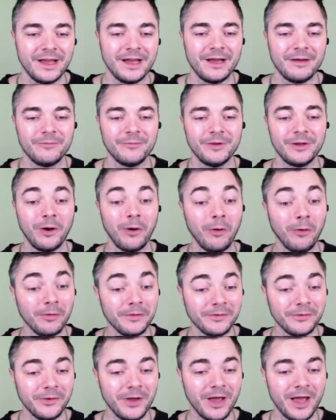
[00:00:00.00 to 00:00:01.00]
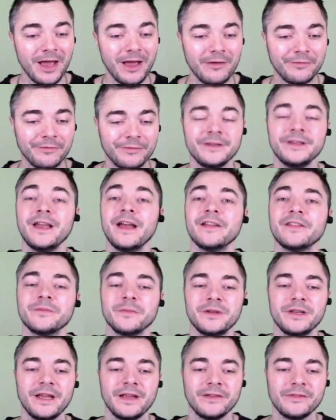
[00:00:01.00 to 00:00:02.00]
We also have
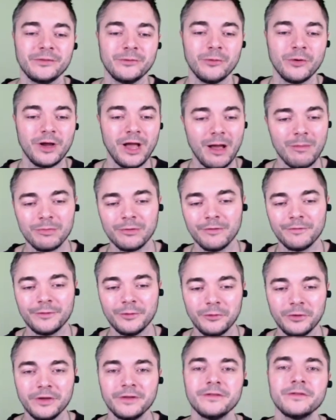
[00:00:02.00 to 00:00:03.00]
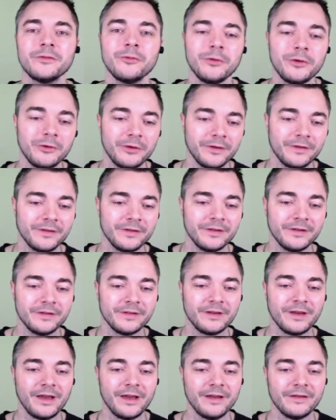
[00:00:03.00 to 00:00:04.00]
Yasamin next to a couple of units, 2 units in
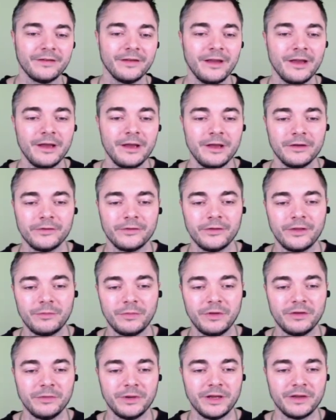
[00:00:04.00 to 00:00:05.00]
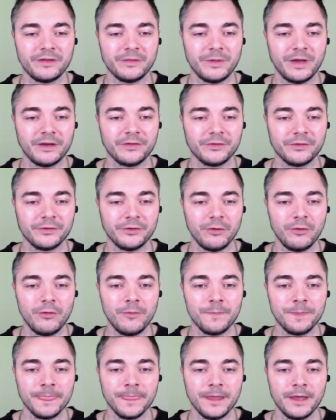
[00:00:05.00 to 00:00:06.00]
this case, so that means we get some extra
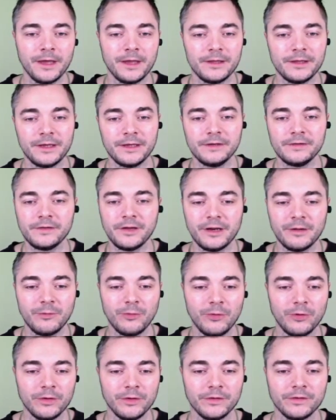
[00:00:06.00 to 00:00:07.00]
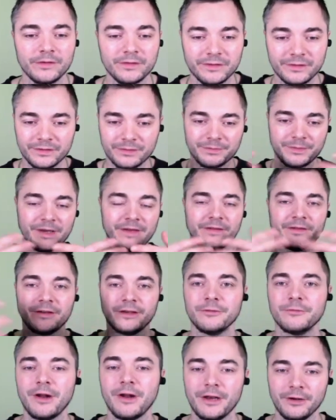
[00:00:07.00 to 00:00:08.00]
dough. And then Thana Moh is
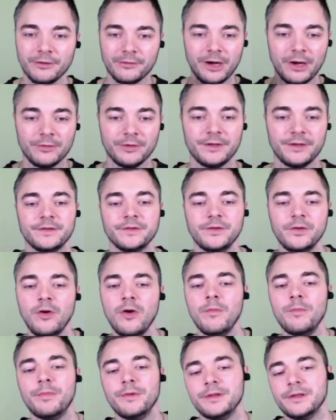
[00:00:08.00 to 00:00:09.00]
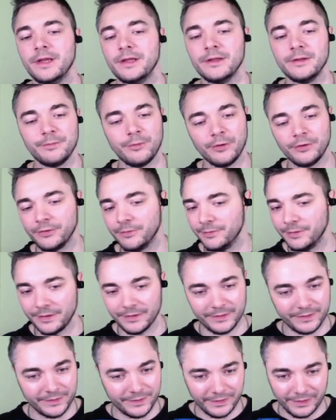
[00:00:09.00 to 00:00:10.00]
basically running around top, and then the bottom
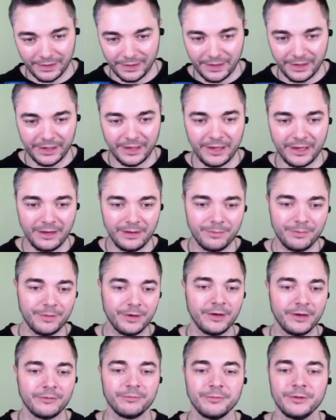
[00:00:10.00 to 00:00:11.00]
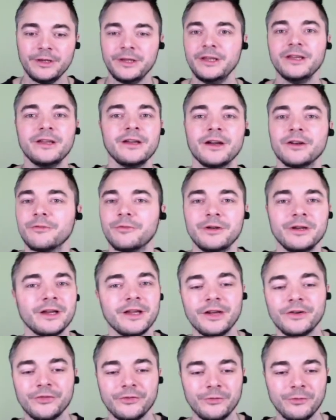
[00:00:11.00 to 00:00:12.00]
is still there, but we got Queen
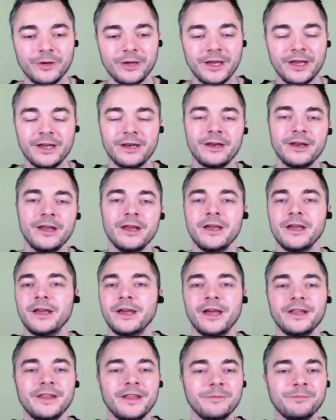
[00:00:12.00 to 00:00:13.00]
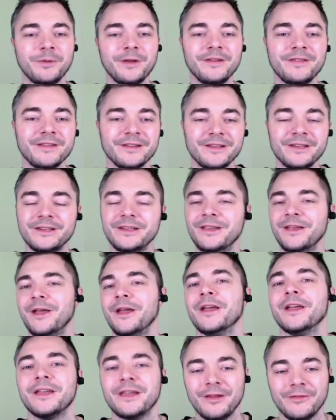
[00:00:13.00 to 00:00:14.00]
Akeshru again, and that basically
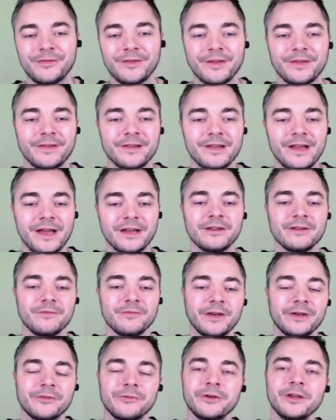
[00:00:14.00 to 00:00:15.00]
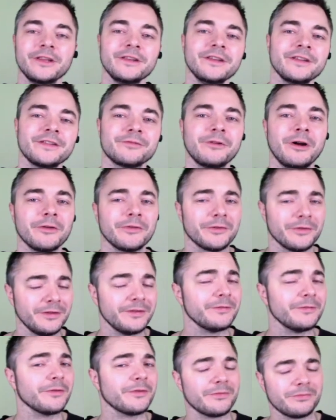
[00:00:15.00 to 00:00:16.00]
gives us the lightning victory in this round. So
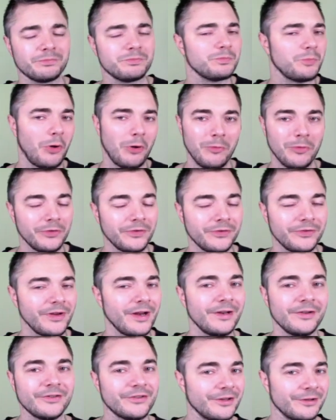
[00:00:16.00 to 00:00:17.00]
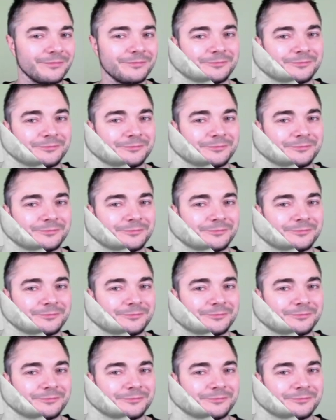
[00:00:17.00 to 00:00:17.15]
this was almost challenging.